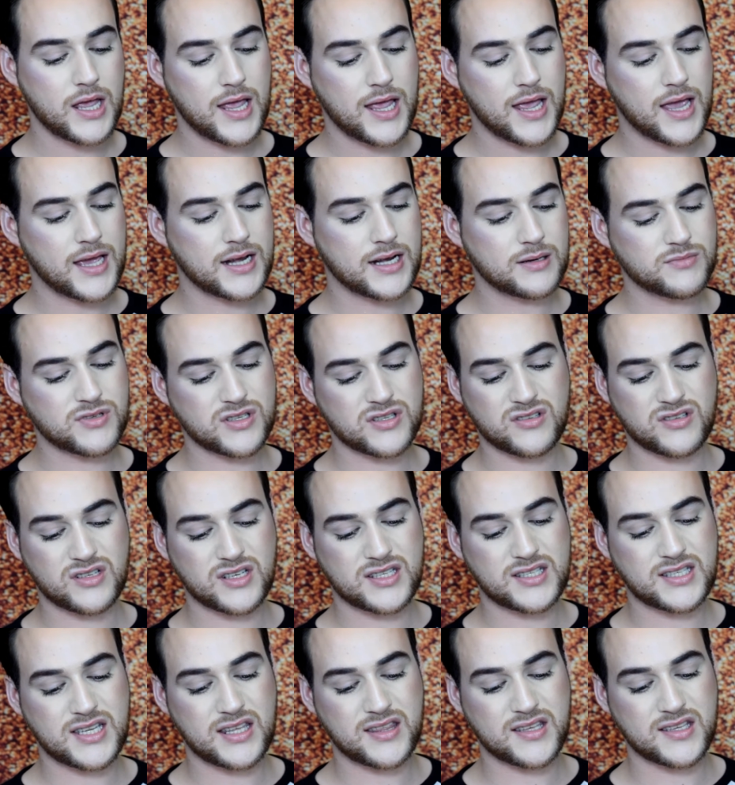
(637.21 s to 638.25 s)
and I'm just going to
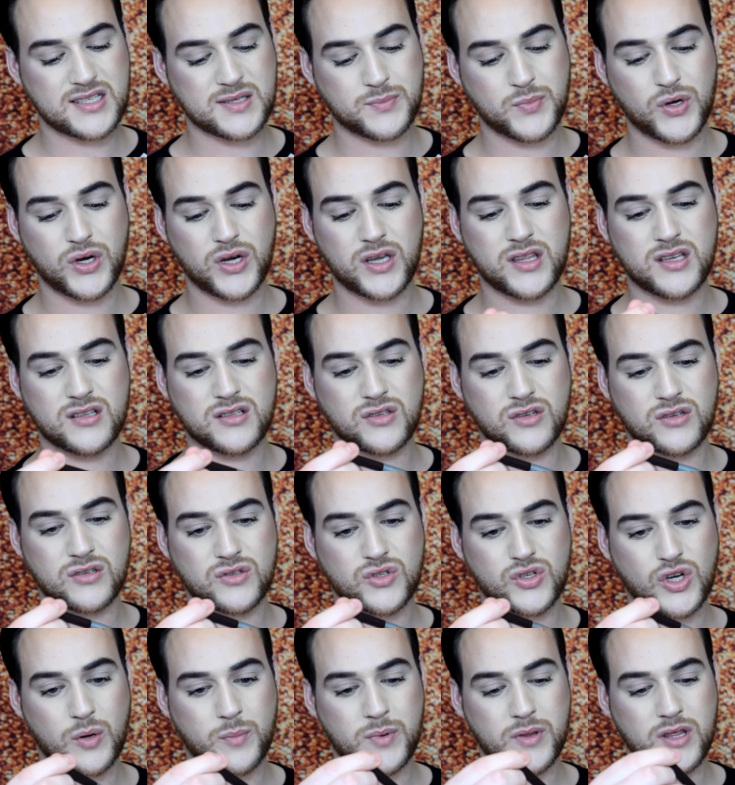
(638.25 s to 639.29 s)
take the spoolie that's on
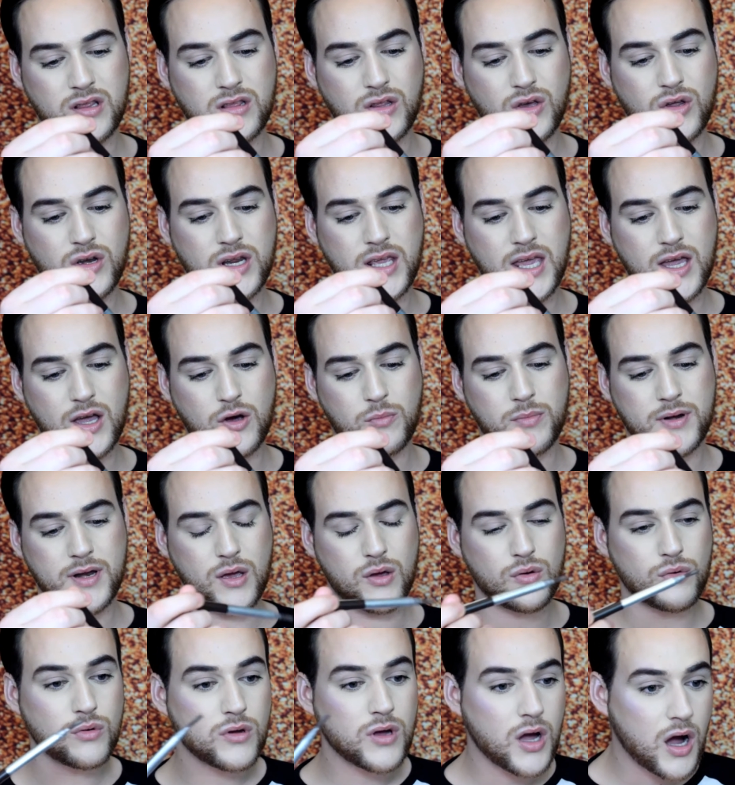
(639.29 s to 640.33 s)
top of the L'Oreal
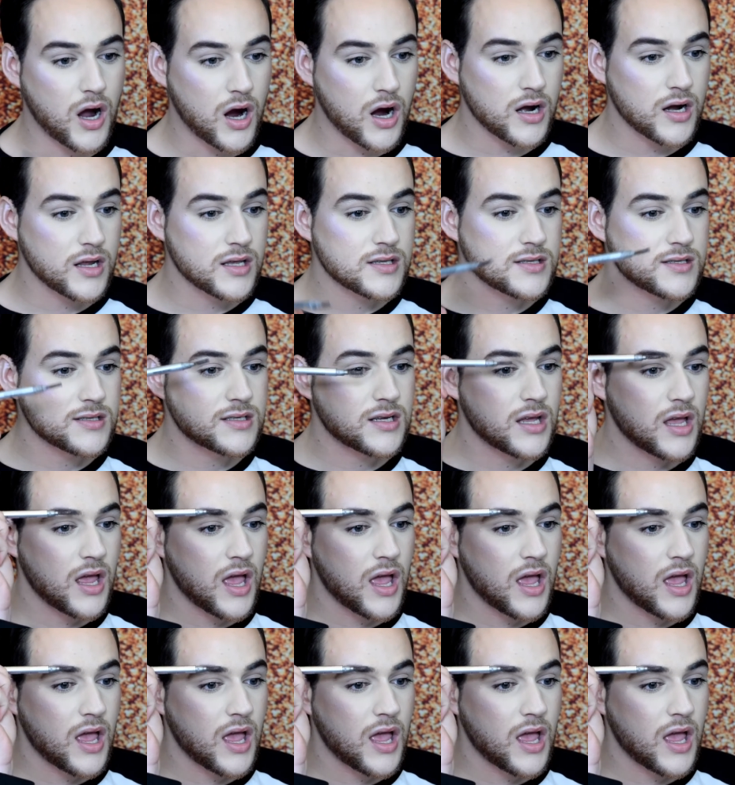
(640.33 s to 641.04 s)
Brow Artist